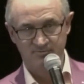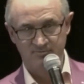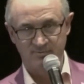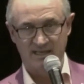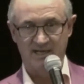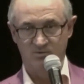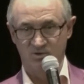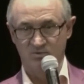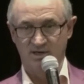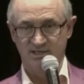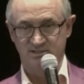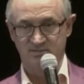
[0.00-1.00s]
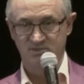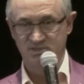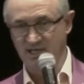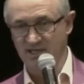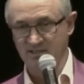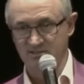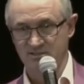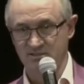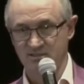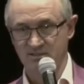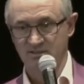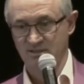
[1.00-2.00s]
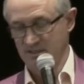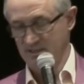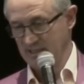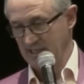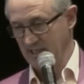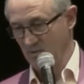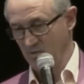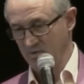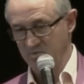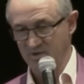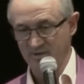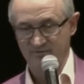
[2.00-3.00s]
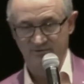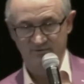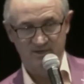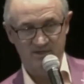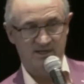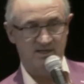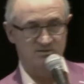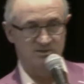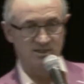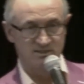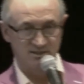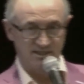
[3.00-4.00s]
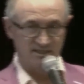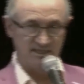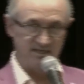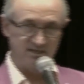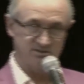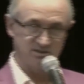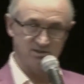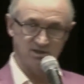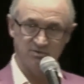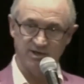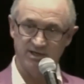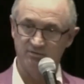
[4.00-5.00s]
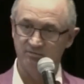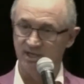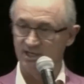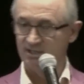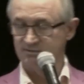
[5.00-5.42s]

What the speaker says: I would write some checks, and we'd put about $50,000 into that house and turn around and make